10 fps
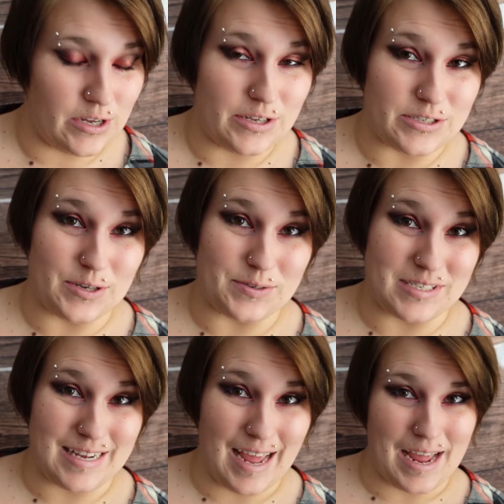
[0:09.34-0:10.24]
So
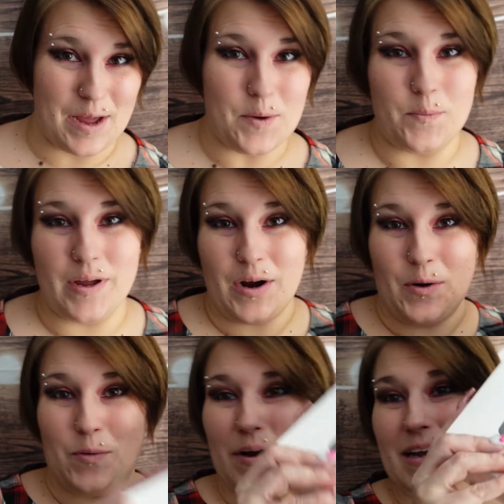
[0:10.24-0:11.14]
today we are
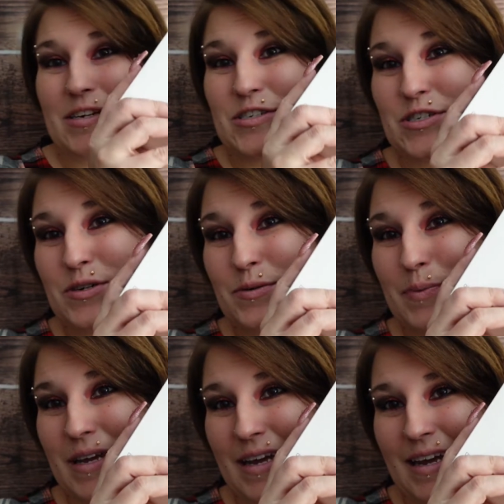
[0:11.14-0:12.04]
going to
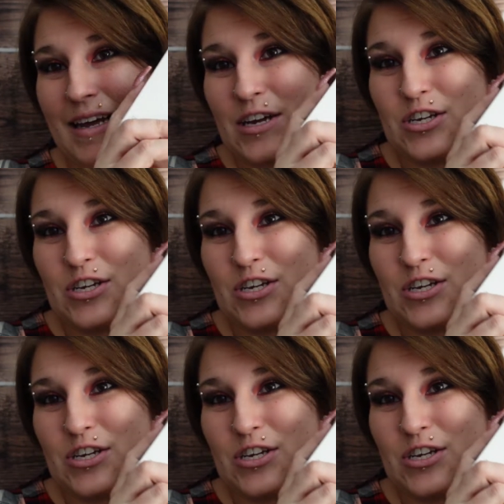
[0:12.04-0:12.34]
be